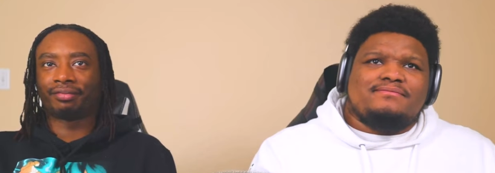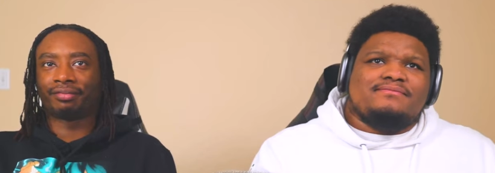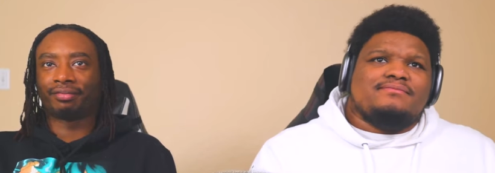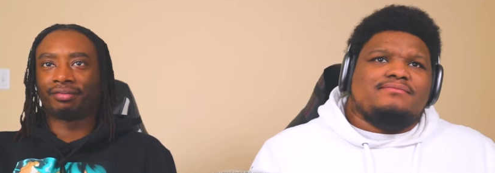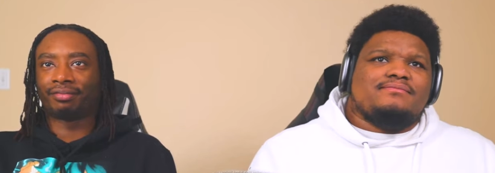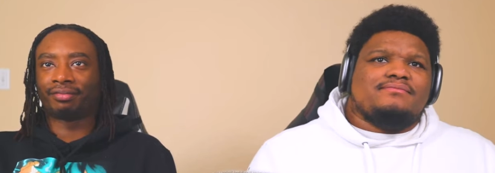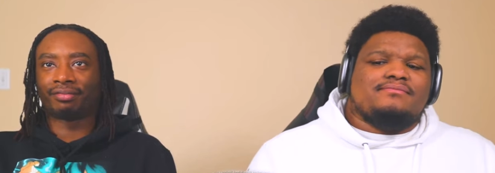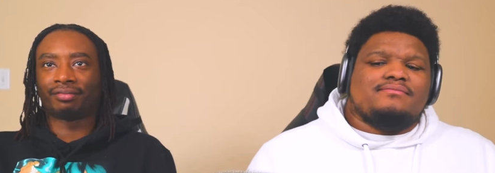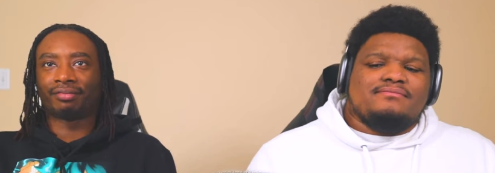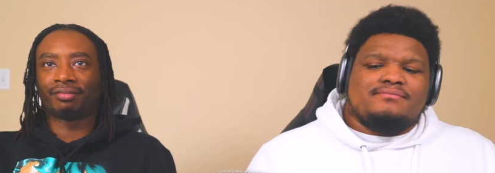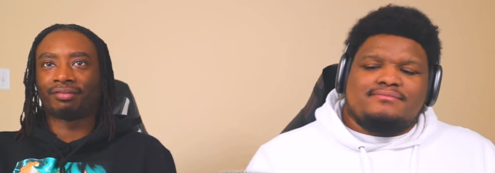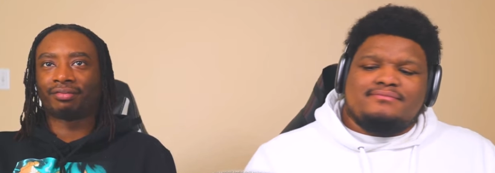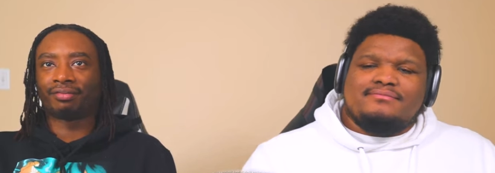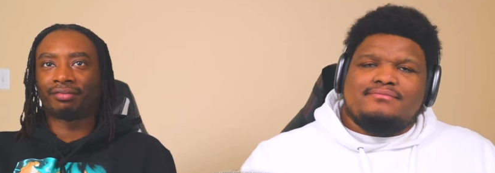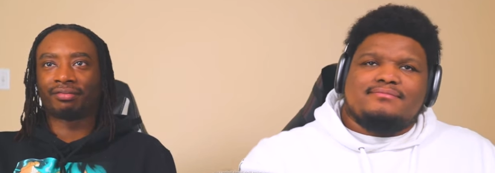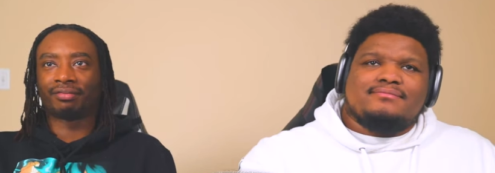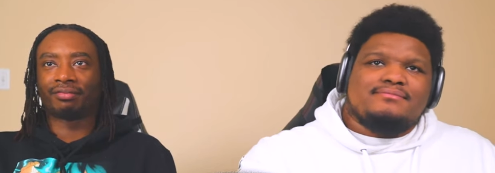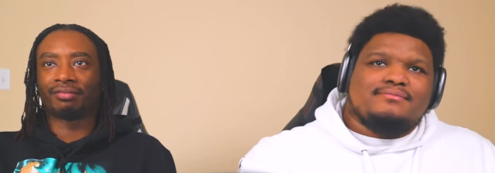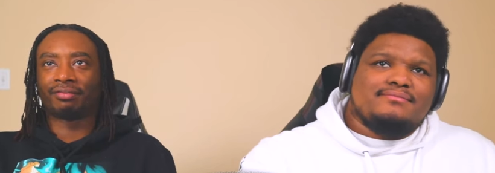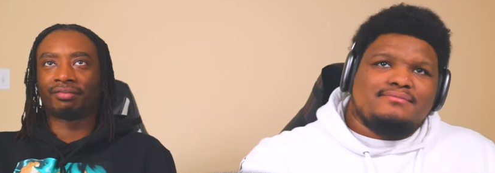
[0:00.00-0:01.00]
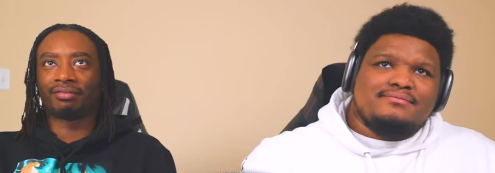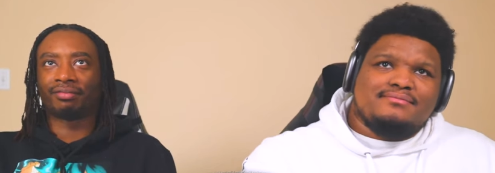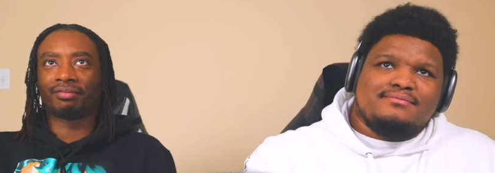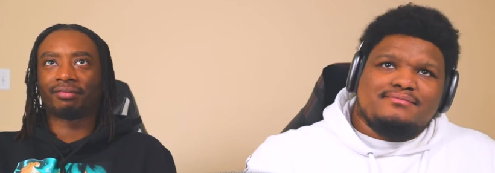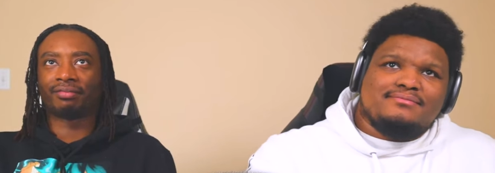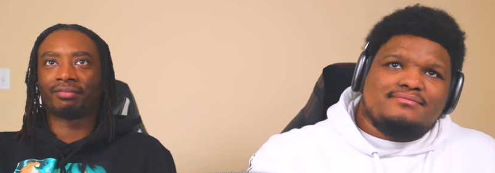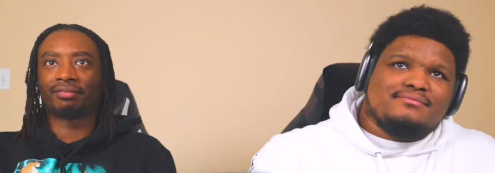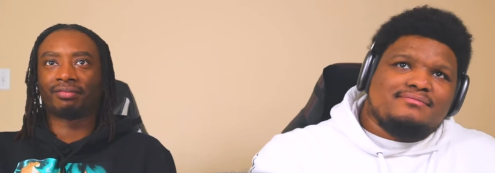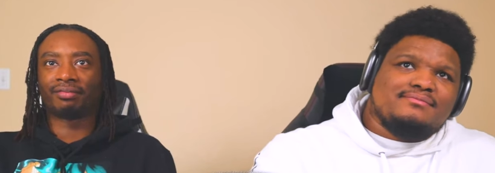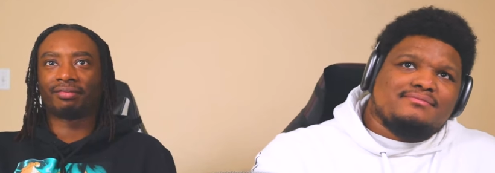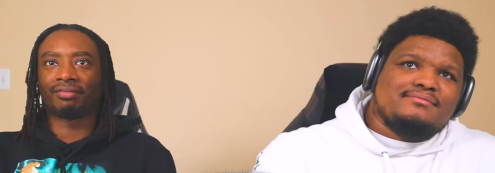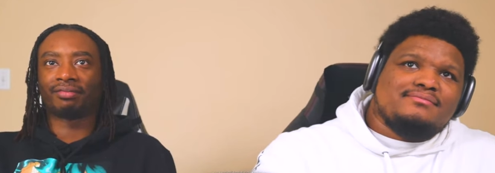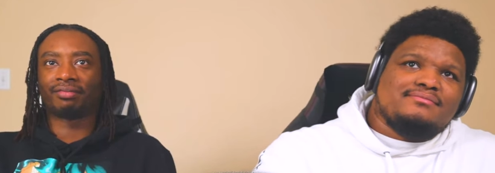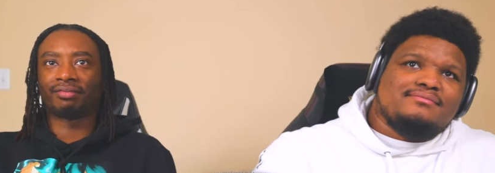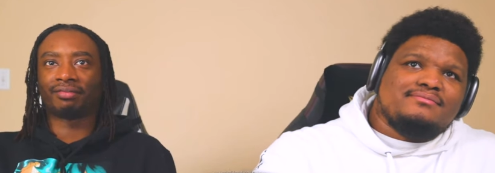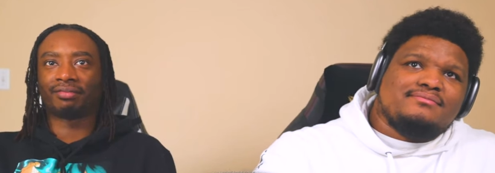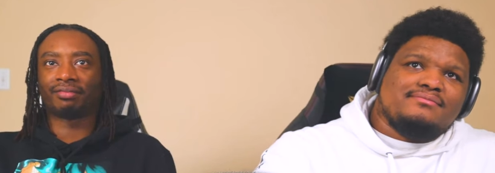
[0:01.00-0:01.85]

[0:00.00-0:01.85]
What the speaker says: [no speech]